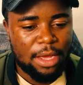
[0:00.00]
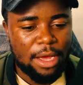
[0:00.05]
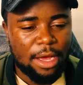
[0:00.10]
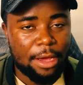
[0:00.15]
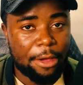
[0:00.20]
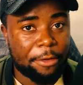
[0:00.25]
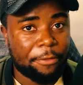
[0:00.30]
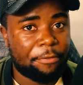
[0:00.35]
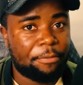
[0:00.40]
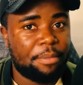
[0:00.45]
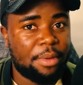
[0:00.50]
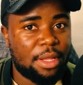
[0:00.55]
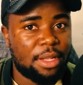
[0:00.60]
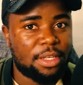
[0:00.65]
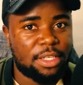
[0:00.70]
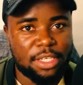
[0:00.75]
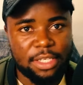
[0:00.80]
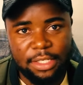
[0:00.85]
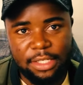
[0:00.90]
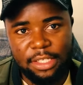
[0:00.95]
I have been
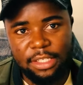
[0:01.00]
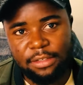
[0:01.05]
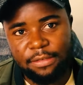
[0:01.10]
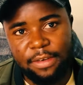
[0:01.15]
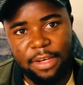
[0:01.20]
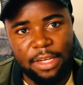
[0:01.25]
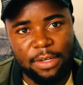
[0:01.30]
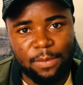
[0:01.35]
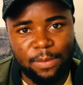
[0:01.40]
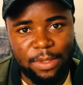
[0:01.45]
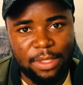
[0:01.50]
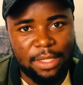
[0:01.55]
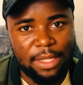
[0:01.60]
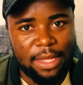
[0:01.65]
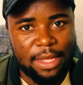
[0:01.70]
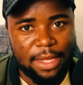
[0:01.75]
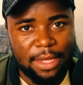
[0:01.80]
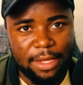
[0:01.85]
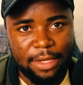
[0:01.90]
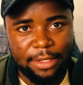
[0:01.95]
satisfied with
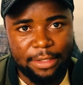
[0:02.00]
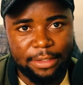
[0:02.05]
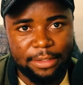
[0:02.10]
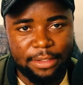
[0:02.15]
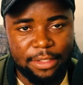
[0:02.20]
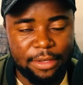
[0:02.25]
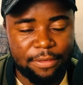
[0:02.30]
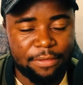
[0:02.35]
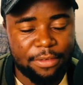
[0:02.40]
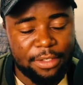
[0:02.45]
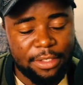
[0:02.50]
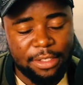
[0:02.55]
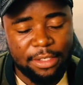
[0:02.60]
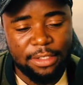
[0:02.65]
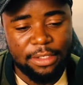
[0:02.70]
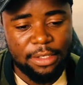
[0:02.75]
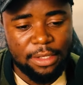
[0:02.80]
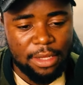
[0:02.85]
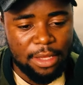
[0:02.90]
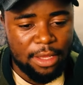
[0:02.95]
their
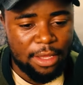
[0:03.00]
services.